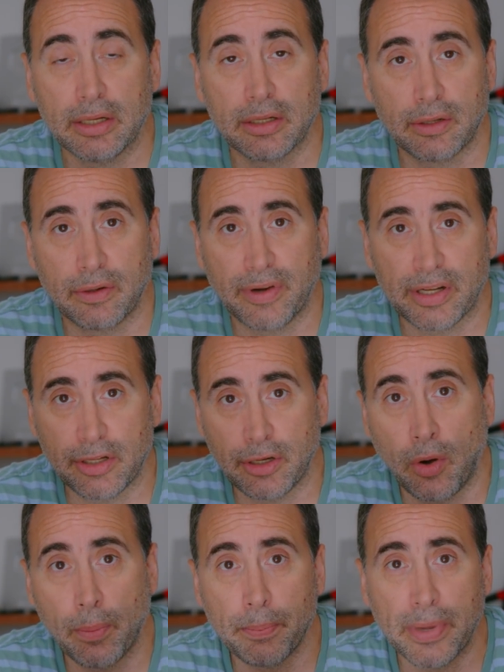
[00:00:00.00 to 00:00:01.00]
so that you
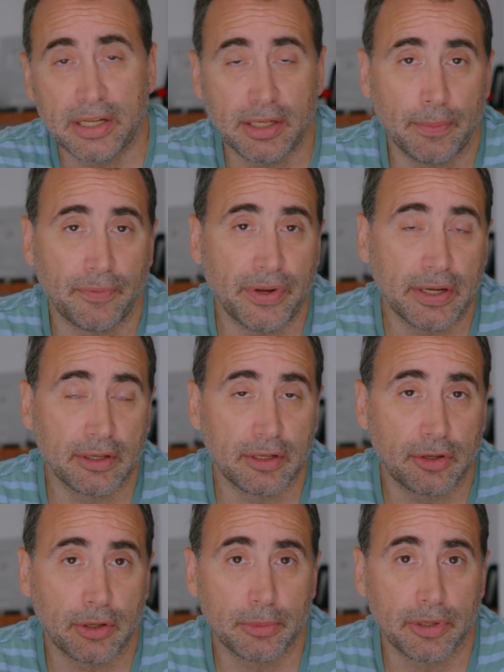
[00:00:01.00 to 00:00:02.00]
don't mess up things
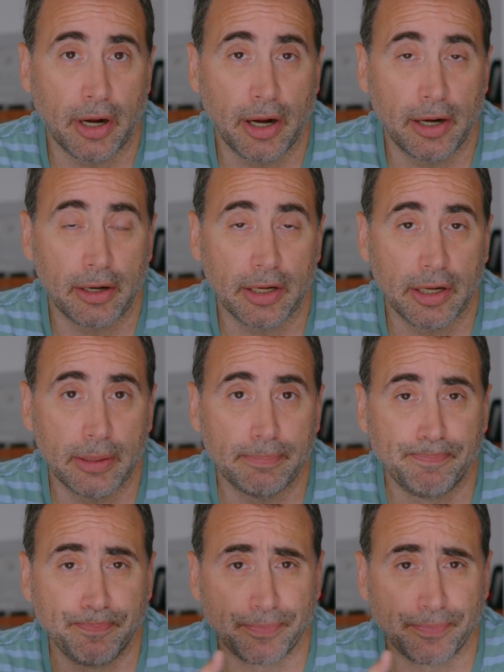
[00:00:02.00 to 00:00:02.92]
in terms of hierarchy